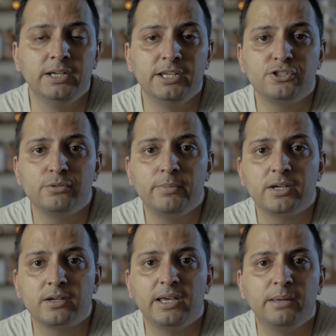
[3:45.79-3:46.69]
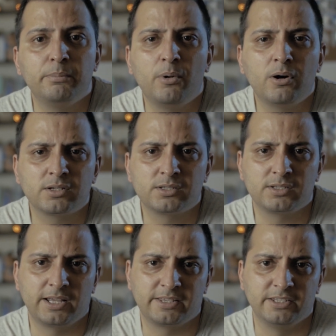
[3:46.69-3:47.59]
is to make a box
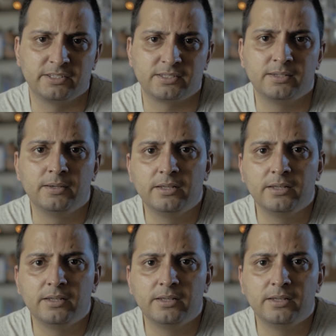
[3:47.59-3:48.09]
like this,